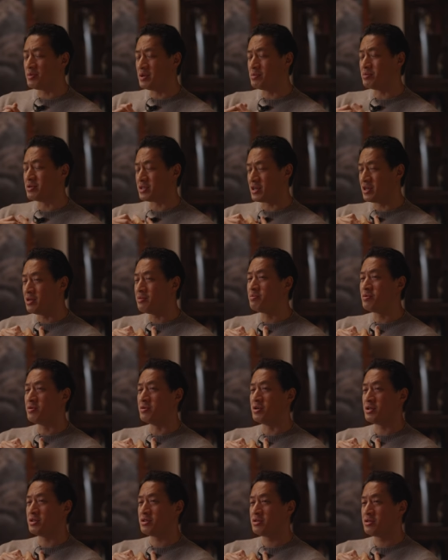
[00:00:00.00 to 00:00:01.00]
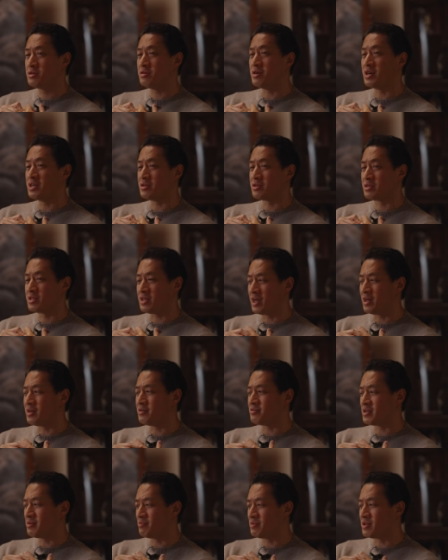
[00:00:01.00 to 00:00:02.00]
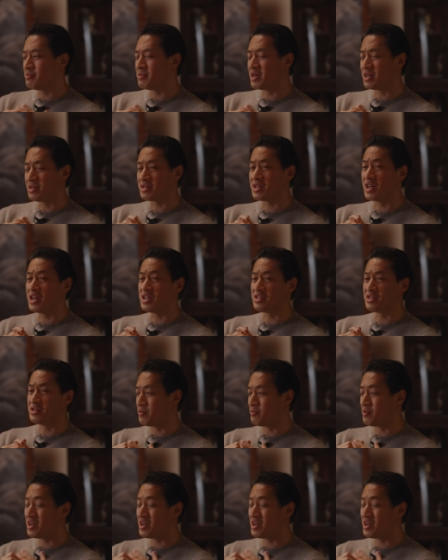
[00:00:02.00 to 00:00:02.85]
people's input to understand if something makes sense and